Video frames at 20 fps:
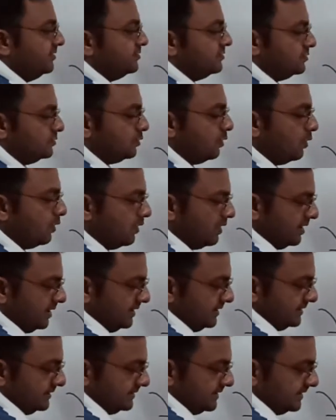So
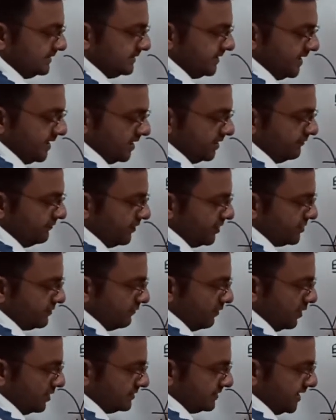the thing which
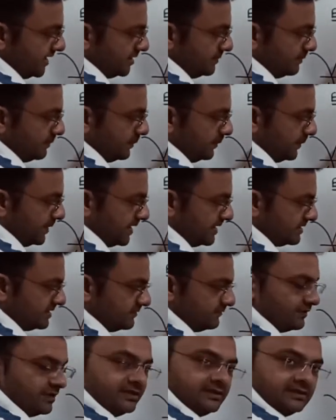was at
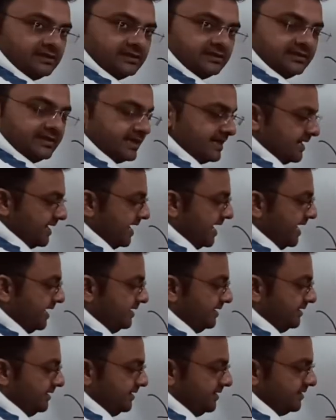plus 1
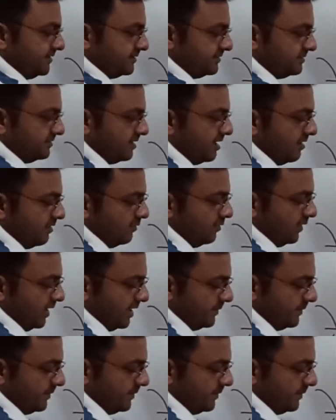is now